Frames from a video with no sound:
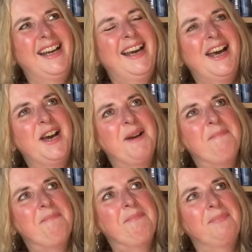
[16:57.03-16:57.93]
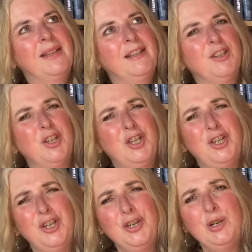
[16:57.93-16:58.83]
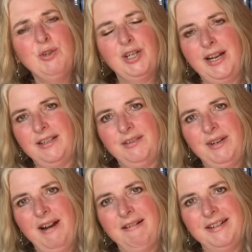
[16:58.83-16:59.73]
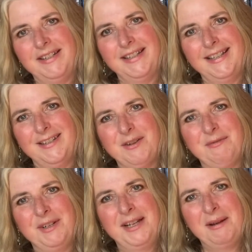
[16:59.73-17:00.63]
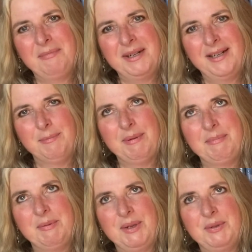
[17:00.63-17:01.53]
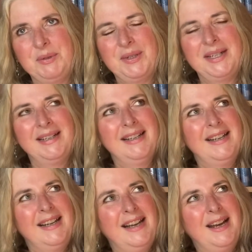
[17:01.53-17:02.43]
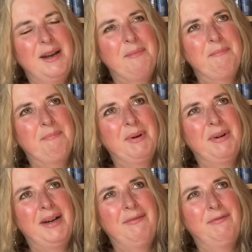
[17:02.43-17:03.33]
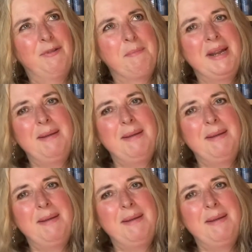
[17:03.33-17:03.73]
There's a huge cast of characters in this novel. It can be a little bit bewildering, but for me